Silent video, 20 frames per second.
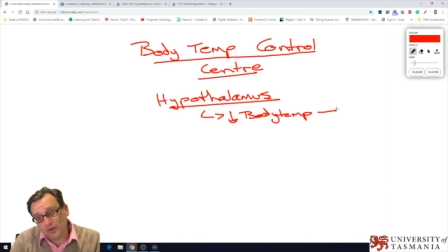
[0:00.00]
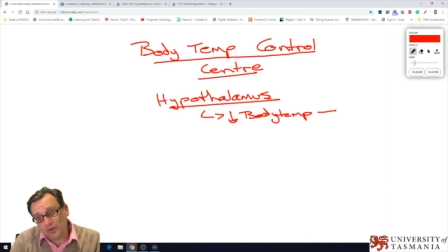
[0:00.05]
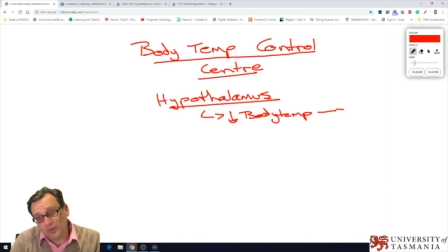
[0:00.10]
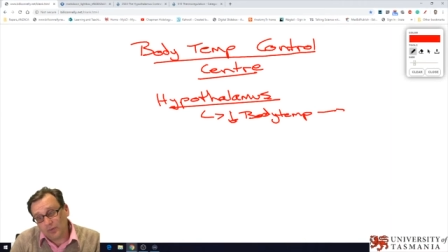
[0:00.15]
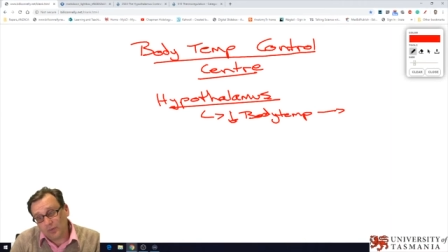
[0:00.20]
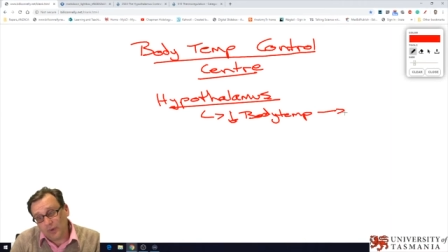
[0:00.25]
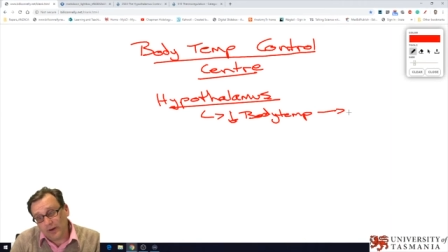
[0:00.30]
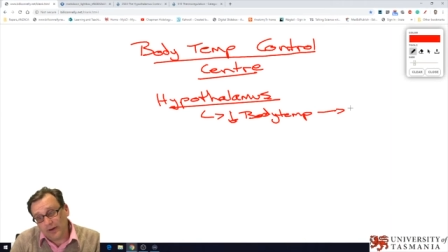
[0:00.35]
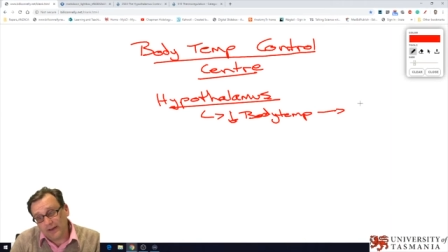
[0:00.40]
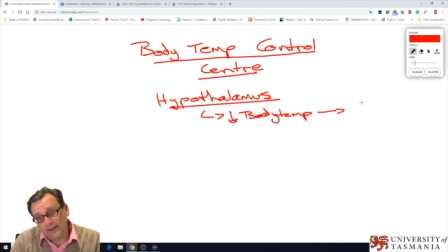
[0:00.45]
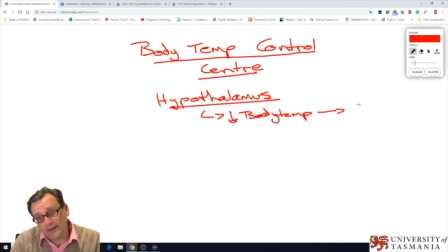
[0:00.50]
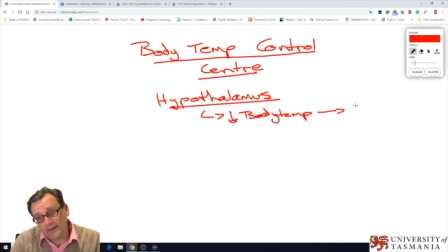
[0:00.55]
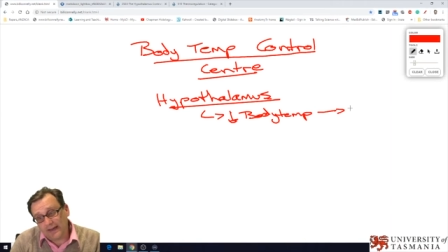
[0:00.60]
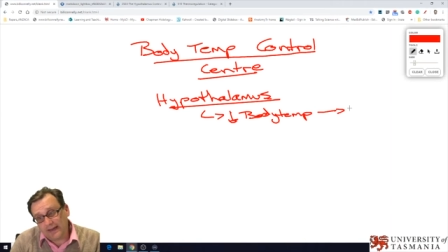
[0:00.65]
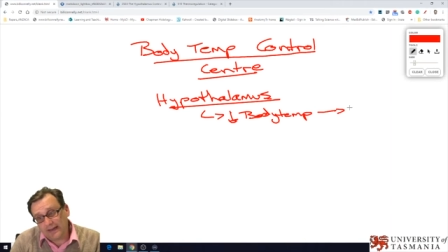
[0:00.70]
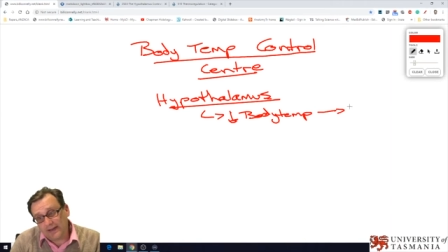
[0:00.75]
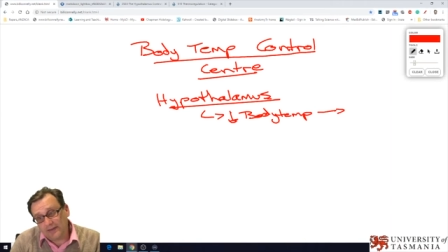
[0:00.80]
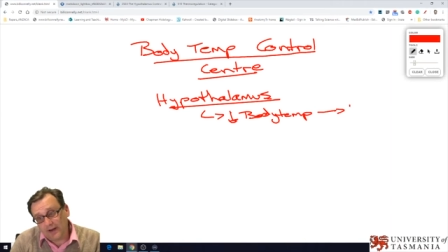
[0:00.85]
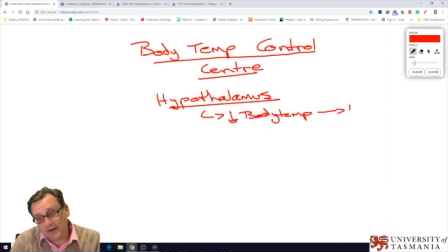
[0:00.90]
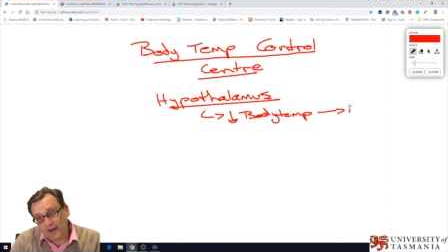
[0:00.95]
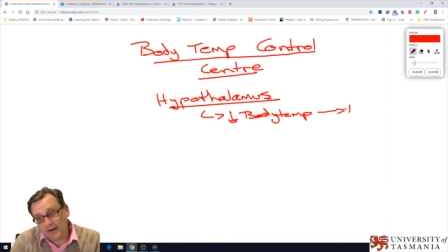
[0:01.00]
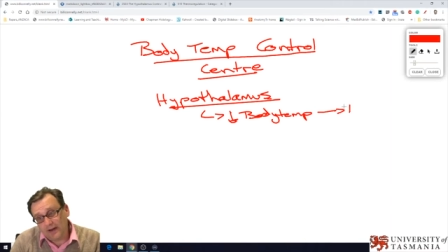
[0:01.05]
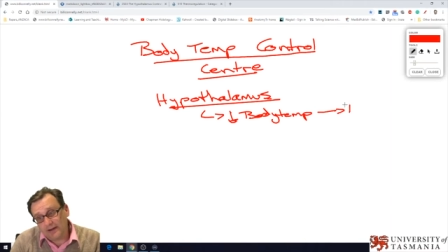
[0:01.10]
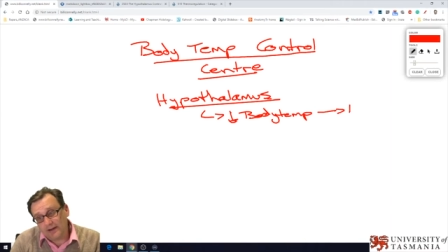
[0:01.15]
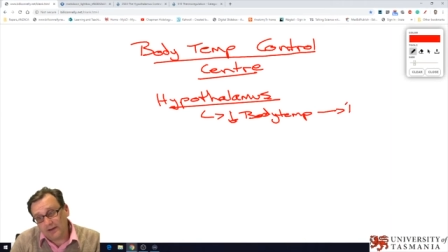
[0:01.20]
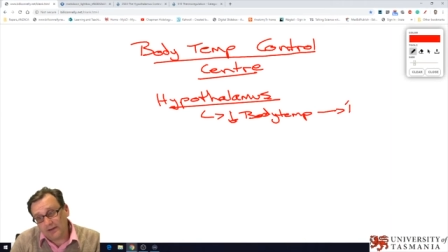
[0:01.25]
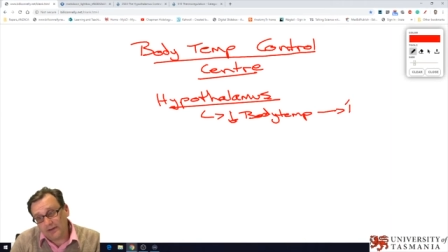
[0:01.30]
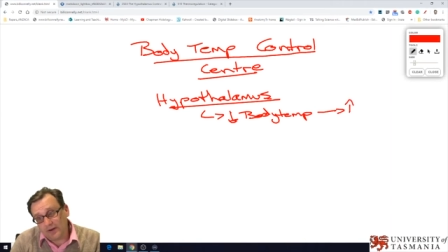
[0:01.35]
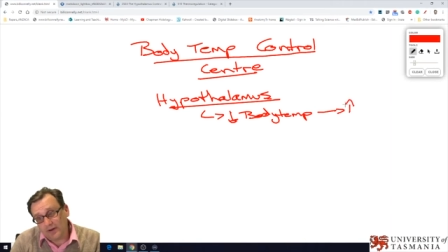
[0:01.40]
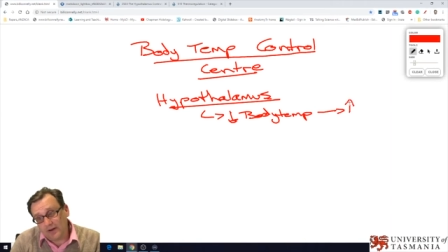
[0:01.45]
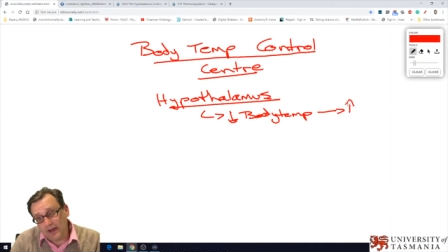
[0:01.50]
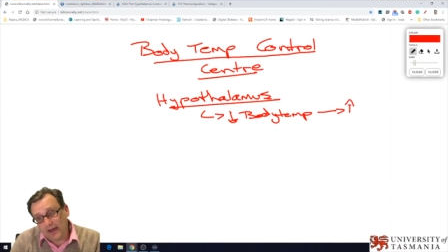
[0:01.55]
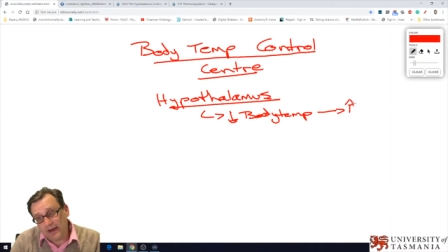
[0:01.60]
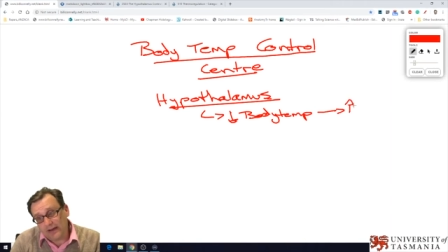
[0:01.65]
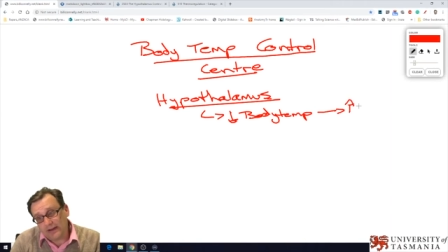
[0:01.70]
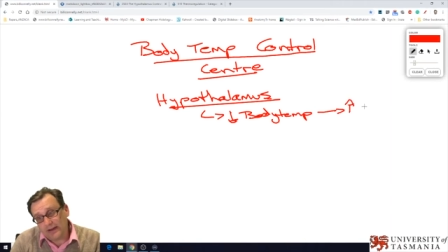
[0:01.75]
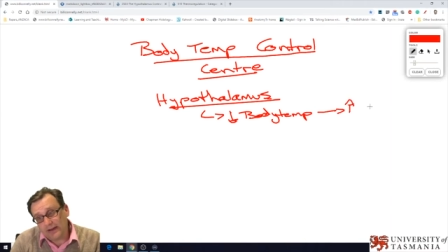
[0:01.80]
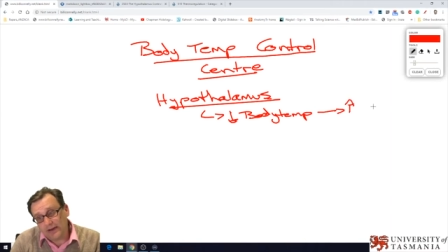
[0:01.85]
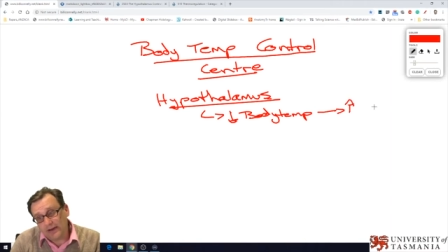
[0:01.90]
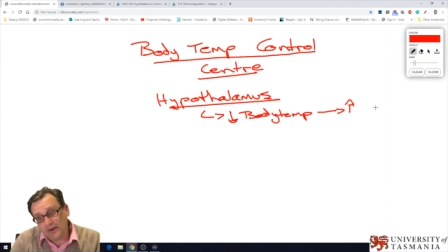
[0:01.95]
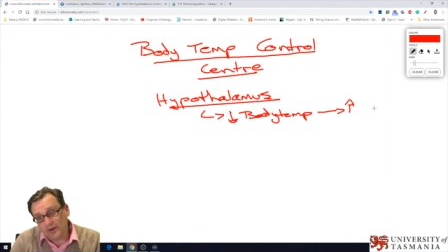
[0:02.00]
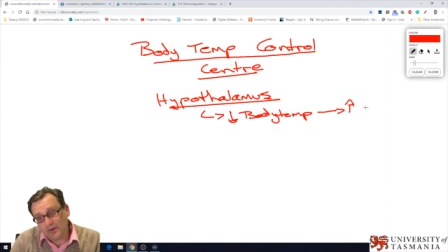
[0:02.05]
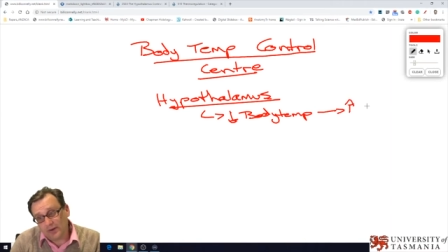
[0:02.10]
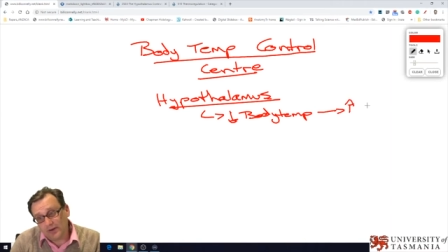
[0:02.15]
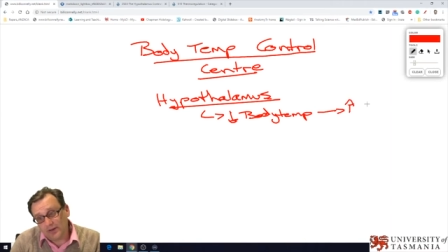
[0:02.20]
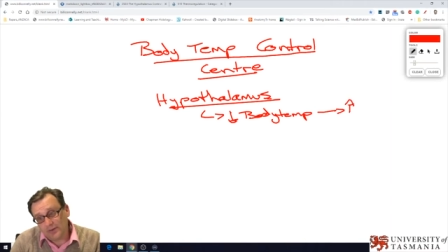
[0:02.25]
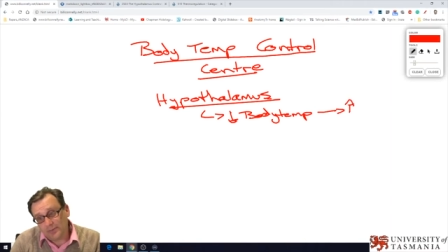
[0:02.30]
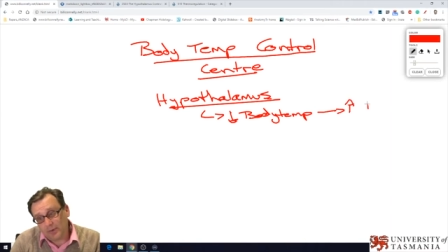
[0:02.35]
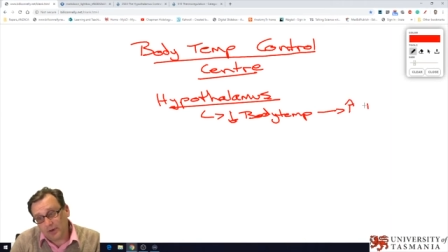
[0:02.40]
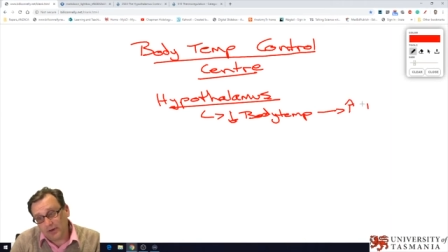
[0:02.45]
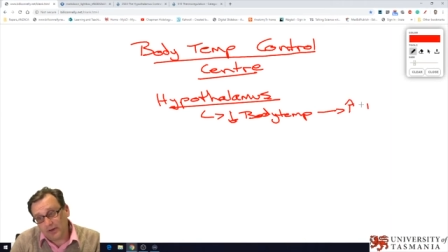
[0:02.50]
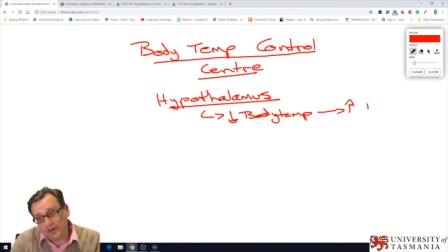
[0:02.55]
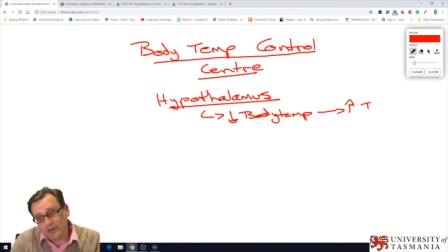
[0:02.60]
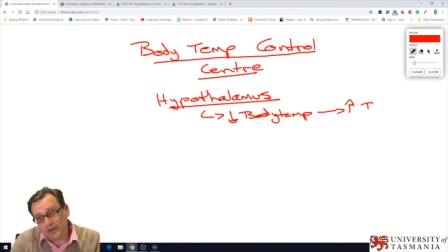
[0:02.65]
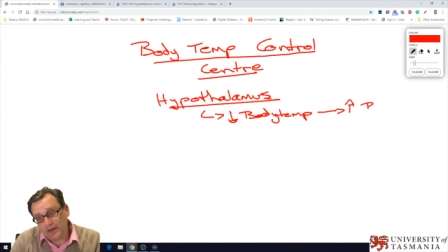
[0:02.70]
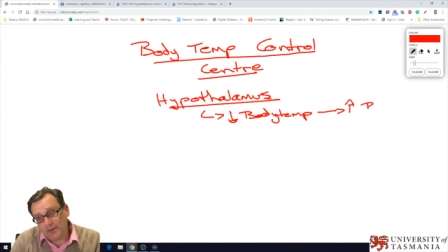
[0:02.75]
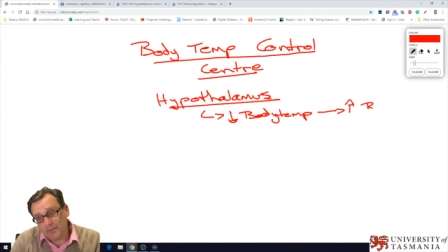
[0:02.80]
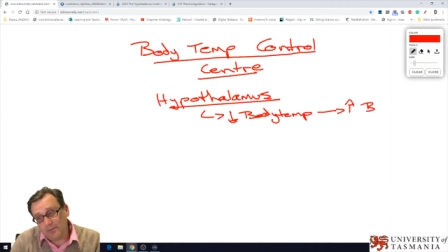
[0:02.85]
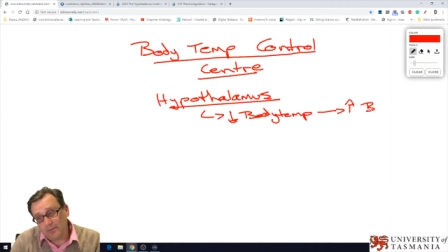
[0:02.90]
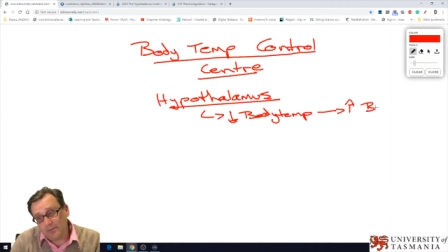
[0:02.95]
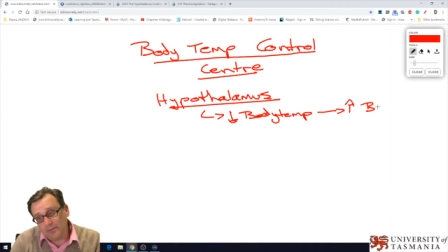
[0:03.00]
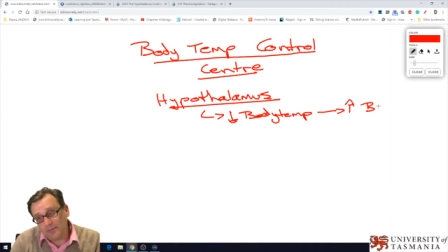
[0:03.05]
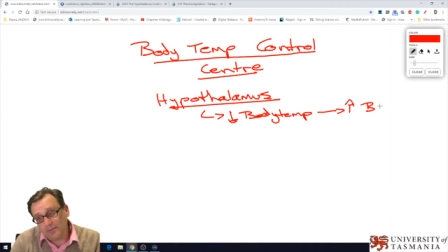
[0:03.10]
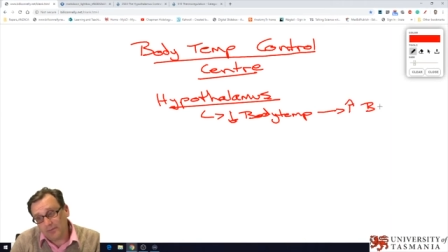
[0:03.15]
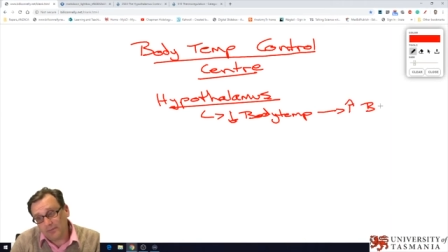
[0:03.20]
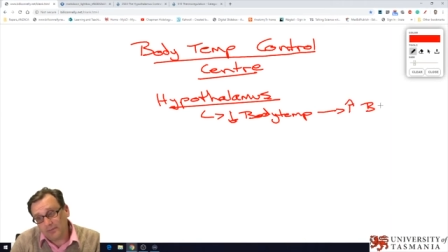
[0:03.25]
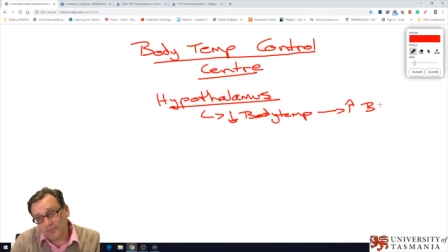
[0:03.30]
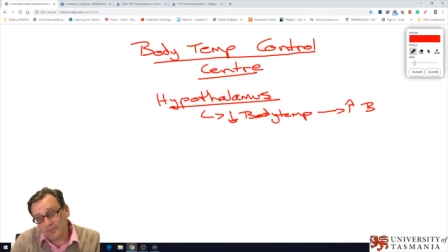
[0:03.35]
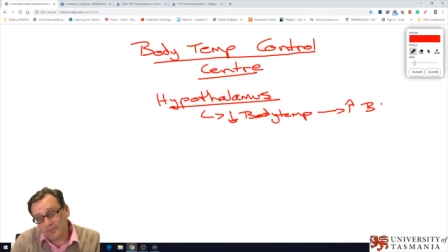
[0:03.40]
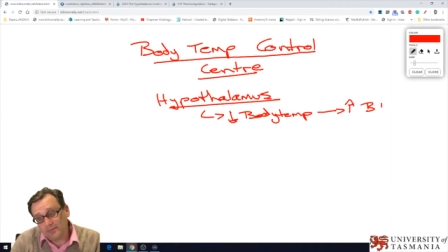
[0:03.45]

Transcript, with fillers: to when it's activated, it's going to act to increase body temp.